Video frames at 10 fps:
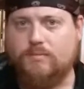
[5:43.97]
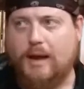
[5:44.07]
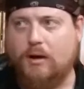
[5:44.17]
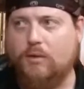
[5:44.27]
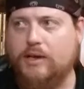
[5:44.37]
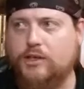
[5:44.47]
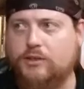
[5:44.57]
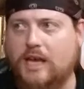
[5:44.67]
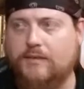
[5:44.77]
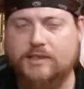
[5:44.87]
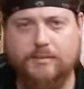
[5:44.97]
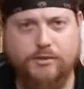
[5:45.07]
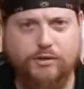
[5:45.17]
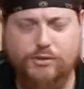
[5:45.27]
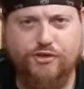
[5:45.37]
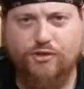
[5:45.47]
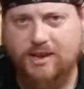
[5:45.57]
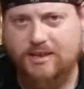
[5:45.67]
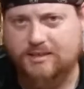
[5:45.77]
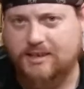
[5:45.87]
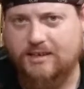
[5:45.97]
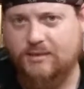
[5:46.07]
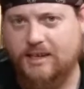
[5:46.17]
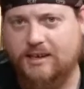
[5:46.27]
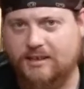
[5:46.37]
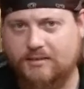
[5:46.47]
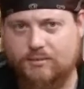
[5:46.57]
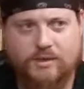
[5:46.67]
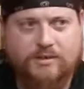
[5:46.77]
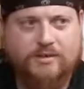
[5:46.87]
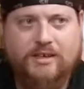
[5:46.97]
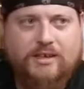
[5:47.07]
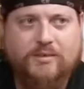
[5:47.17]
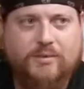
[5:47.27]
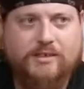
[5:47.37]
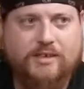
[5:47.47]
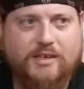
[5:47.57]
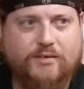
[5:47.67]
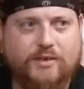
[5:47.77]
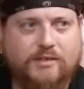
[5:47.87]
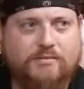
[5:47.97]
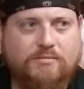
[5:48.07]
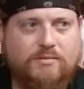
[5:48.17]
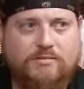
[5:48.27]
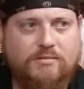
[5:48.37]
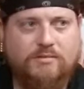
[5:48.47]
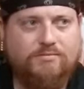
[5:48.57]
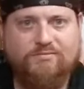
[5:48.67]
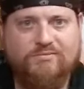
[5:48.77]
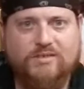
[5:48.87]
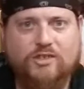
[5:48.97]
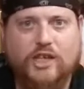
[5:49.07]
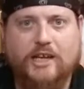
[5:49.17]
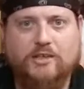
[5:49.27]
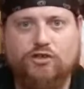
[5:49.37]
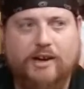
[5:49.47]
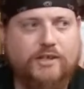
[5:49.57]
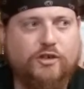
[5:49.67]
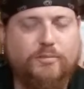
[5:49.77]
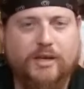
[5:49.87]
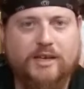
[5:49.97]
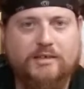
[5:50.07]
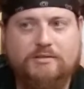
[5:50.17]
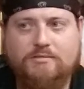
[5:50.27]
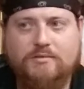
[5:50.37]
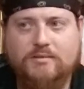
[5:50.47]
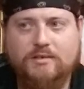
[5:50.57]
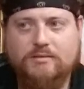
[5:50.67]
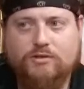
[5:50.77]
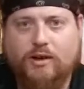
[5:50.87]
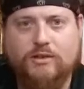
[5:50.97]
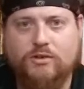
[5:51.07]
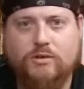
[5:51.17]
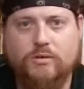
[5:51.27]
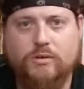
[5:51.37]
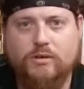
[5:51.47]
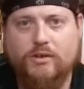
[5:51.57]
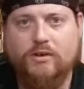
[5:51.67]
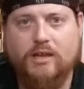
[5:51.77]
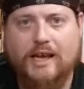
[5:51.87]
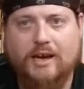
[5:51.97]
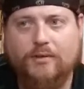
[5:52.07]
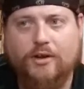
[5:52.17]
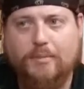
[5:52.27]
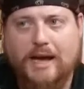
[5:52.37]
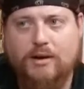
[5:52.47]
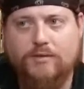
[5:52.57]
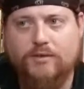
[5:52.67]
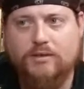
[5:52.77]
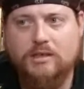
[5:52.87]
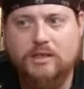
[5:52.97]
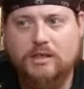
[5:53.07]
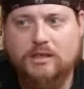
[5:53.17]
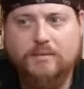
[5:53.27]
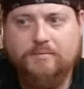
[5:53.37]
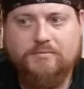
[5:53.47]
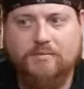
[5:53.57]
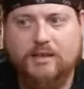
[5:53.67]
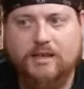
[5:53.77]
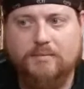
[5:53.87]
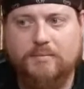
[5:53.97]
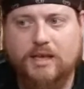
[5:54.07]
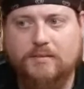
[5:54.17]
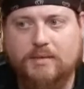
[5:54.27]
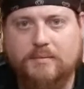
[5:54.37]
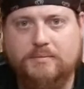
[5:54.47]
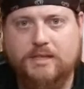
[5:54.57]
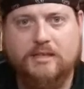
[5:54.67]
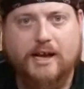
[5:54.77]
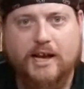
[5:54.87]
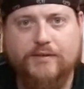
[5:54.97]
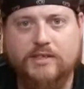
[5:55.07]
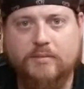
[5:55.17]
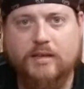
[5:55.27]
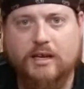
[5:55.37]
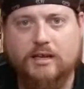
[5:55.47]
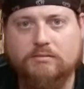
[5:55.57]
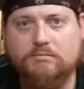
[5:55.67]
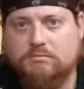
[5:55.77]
Power Rangers having something to do with trains. I don't get it. What's the difference? Trains are big. Trains are cool. They're loud. They're powerful. It's kind of intimidating.